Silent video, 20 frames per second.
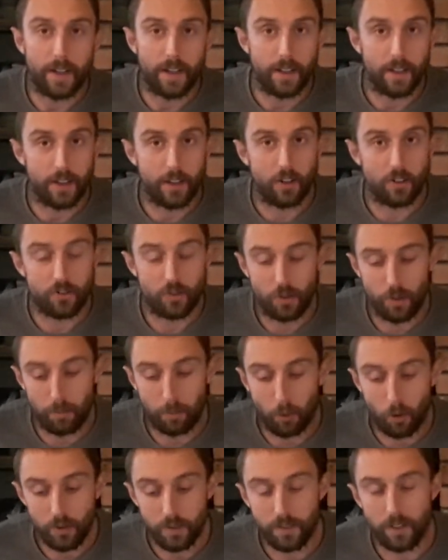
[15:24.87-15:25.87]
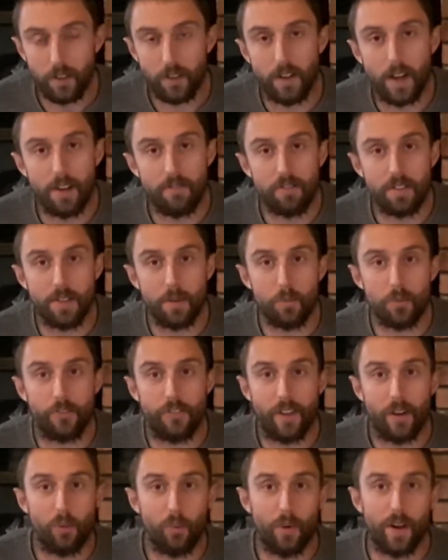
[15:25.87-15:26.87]
it got to the point that everything was
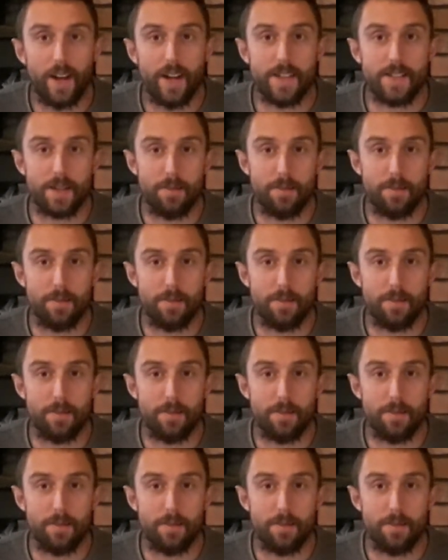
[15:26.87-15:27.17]
that wet